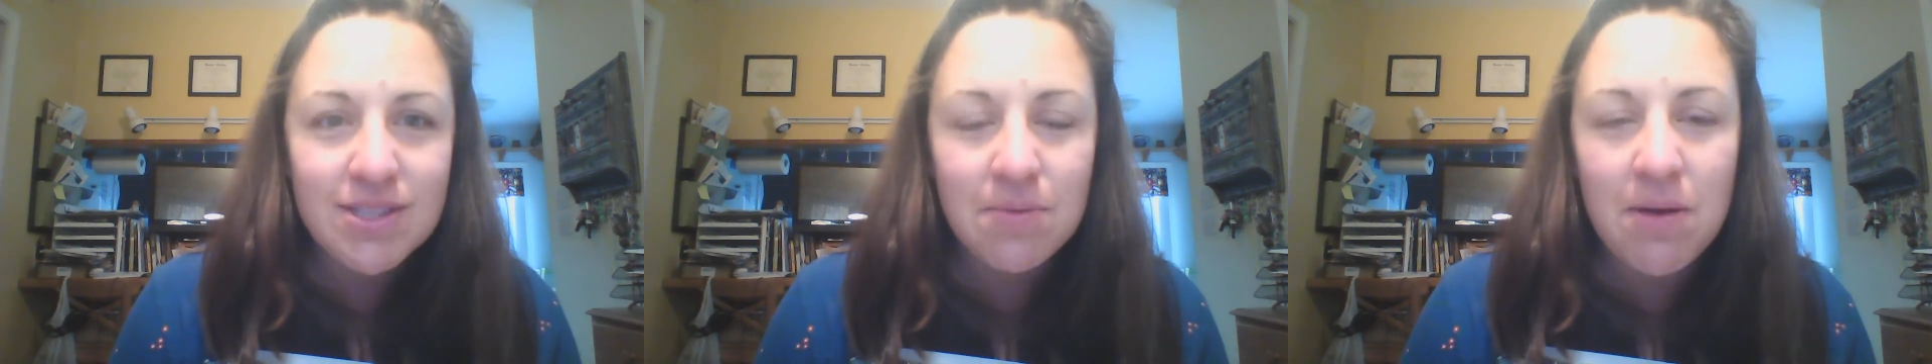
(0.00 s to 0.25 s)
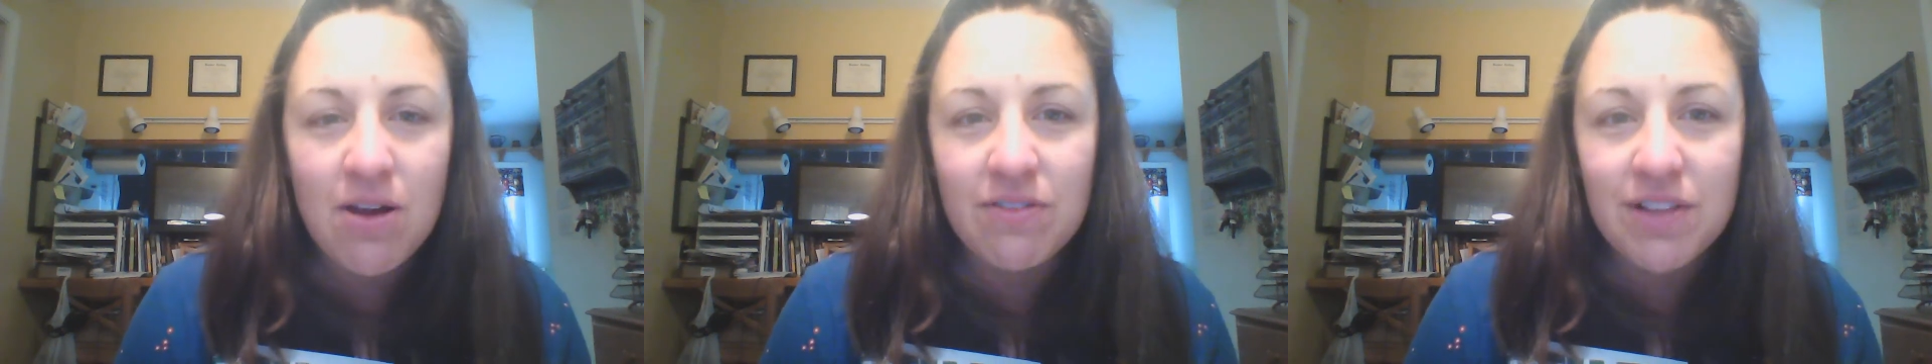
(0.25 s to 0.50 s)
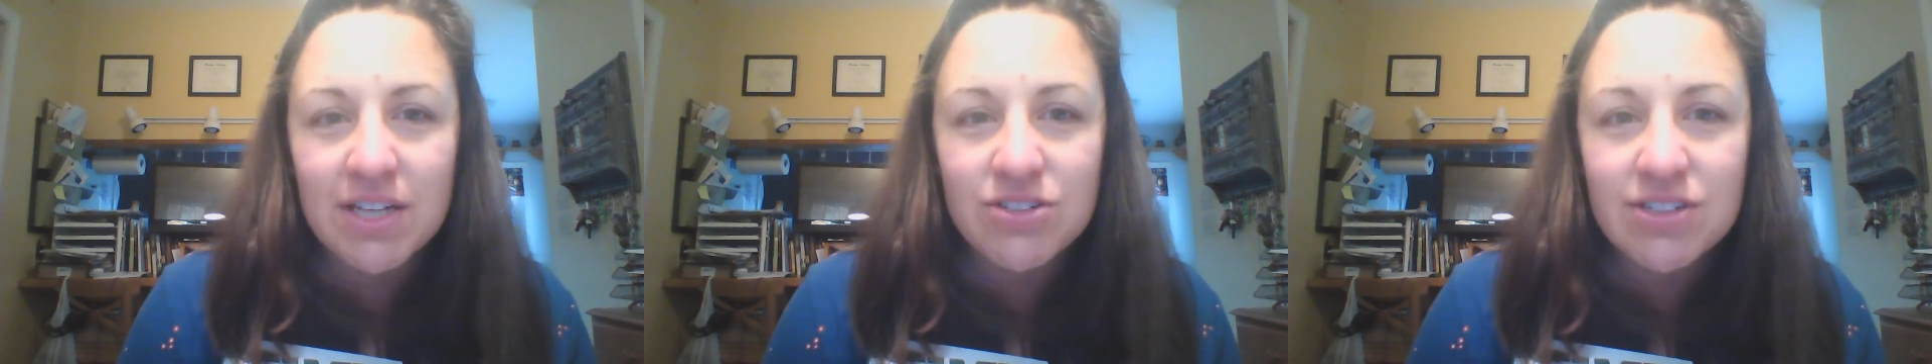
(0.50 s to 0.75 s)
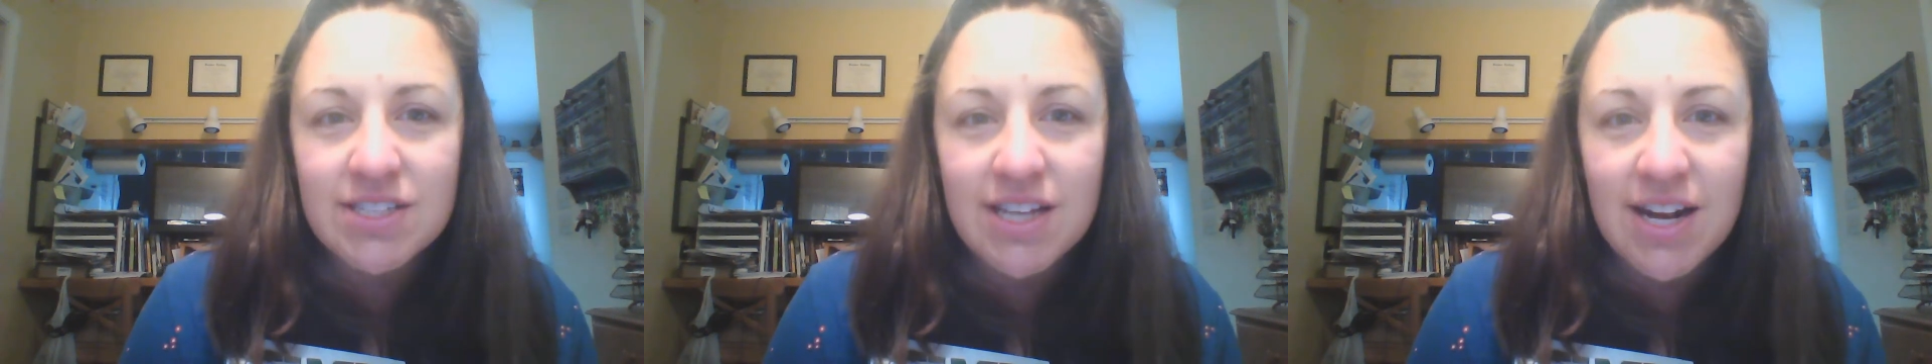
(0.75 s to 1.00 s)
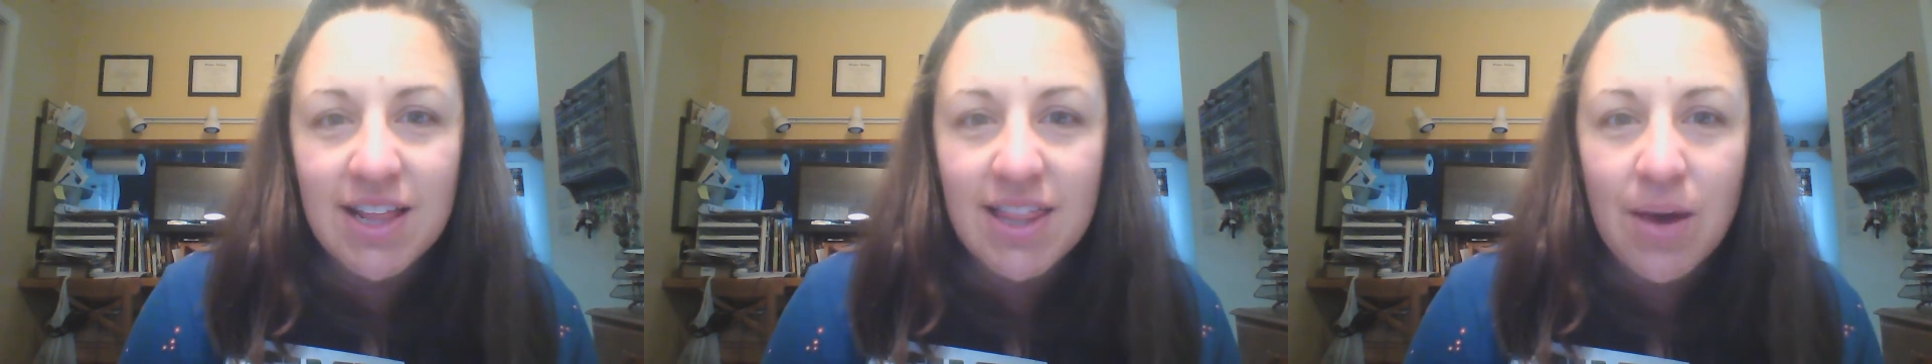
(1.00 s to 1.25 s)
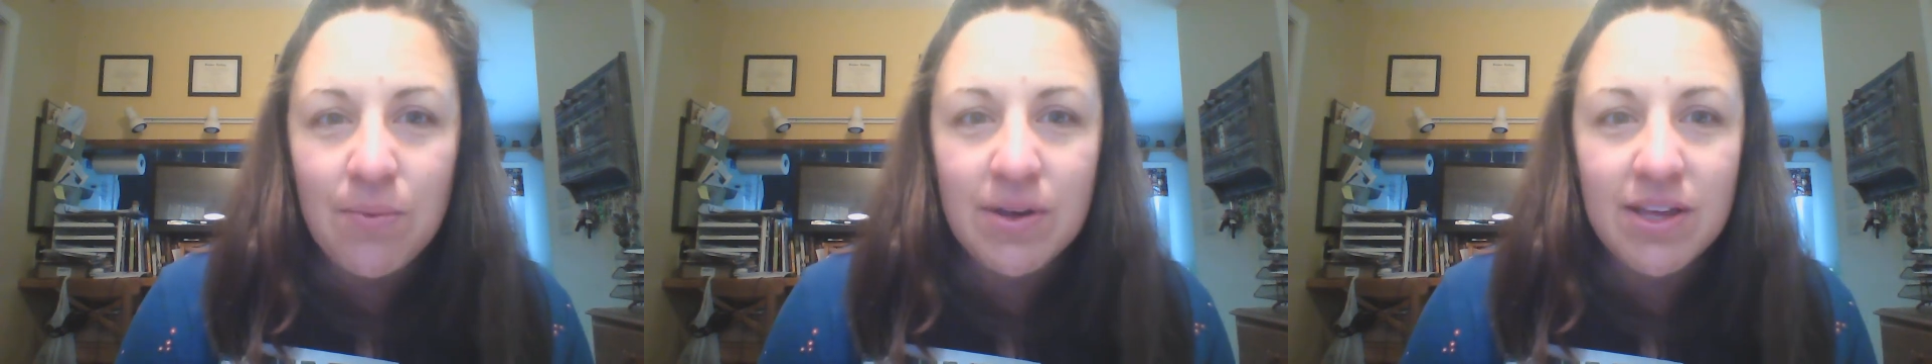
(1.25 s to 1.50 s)
the amount of electricity
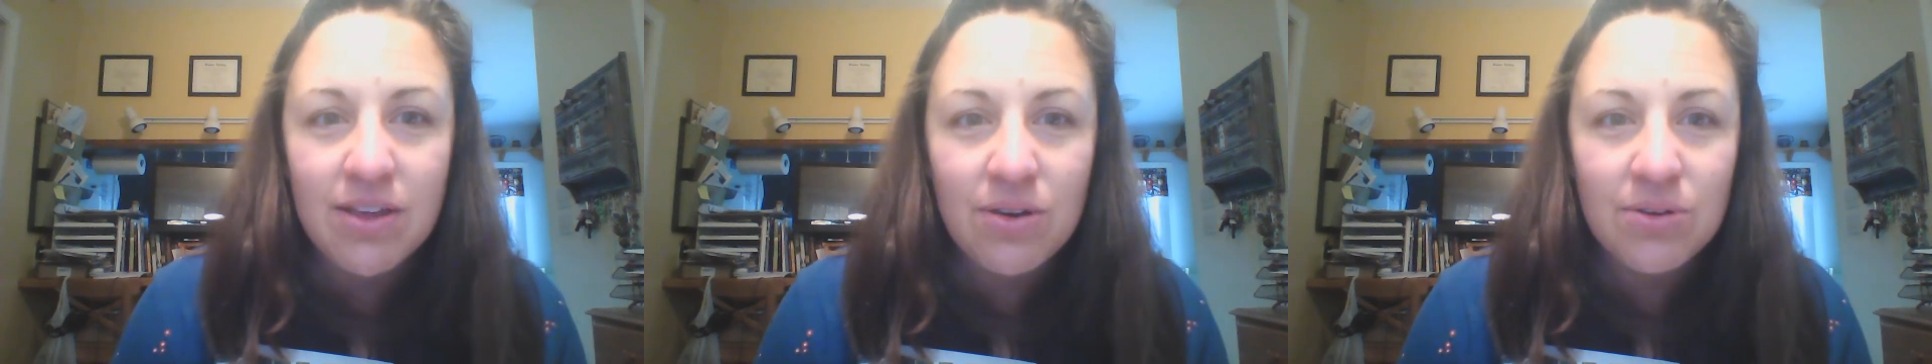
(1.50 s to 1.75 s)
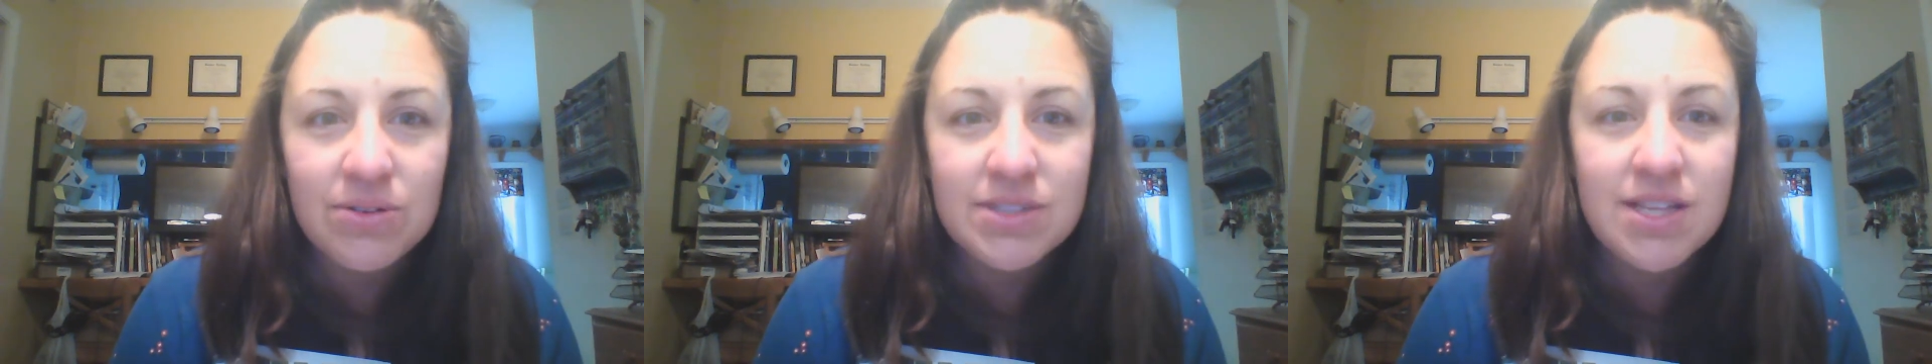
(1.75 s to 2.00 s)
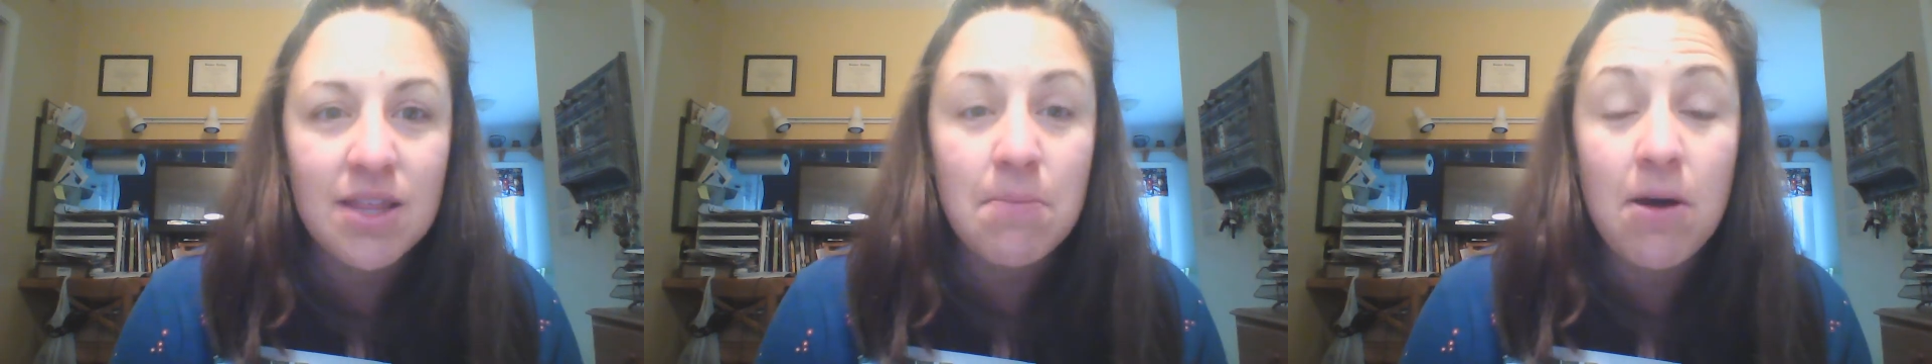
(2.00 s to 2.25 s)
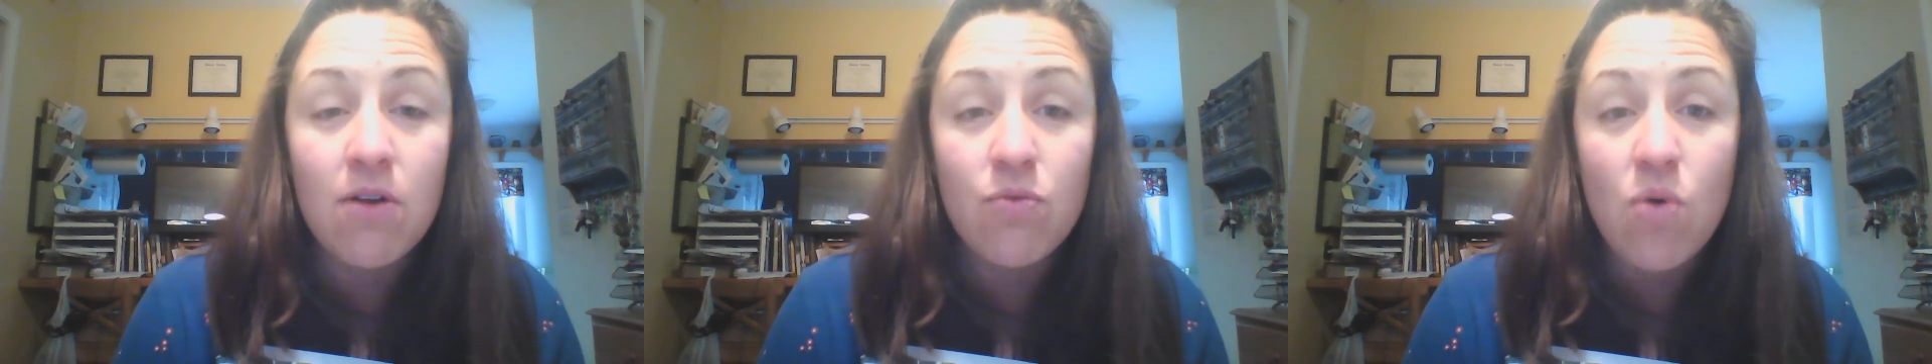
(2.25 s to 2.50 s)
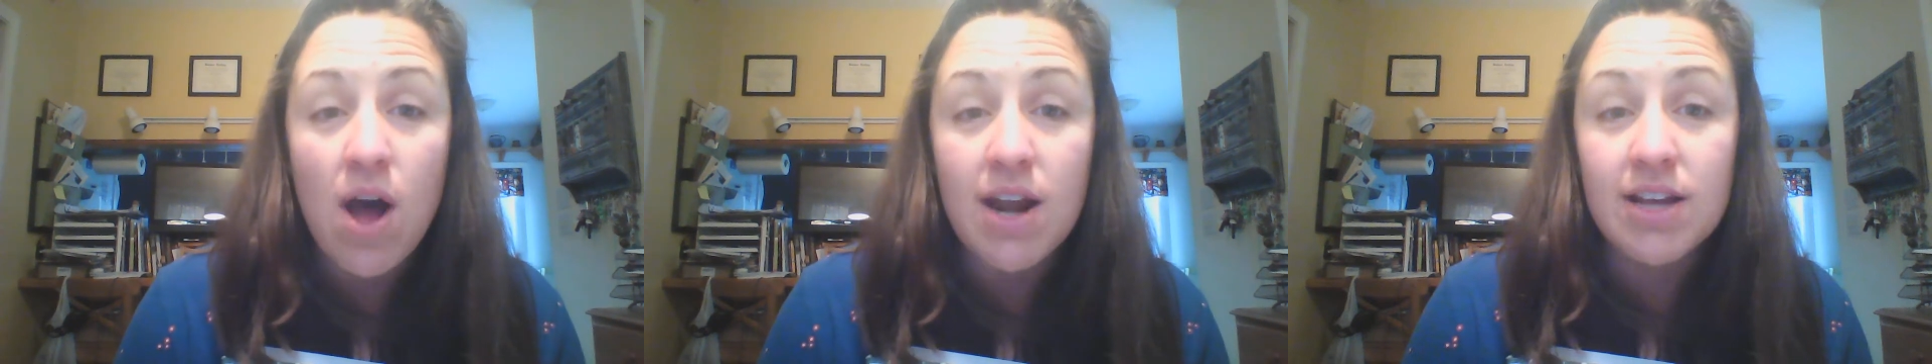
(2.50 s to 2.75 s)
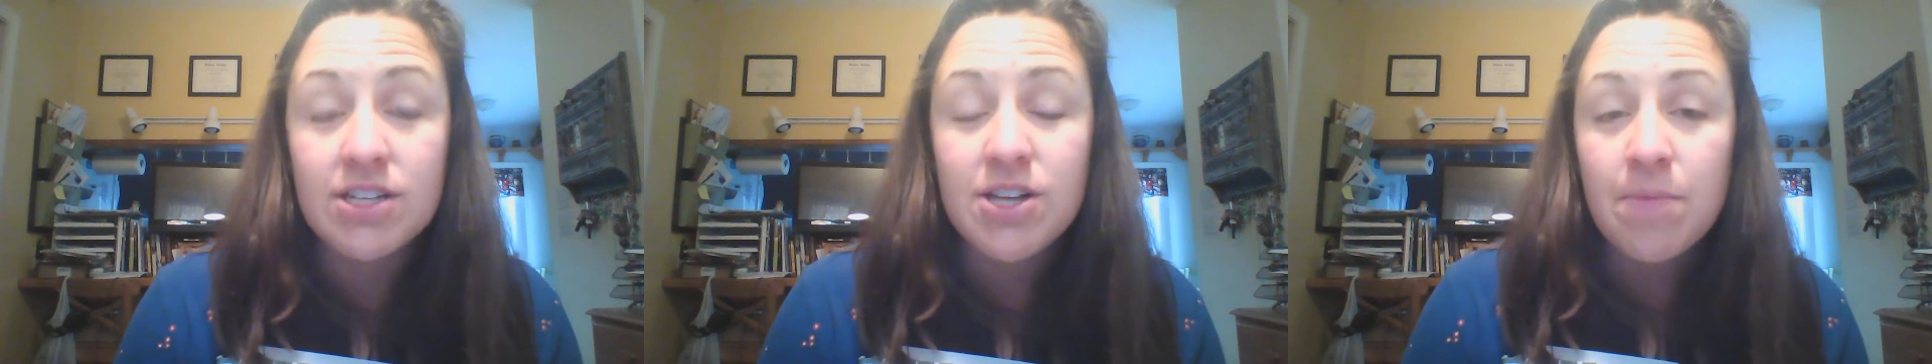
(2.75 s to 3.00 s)
that we use and the amount of
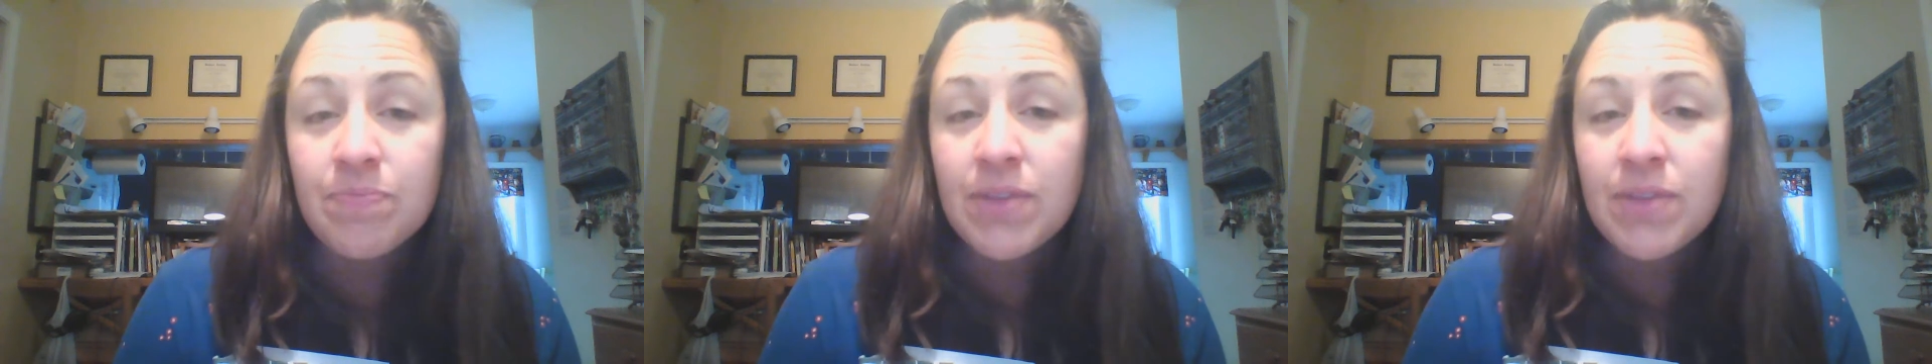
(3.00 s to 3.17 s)
wattage.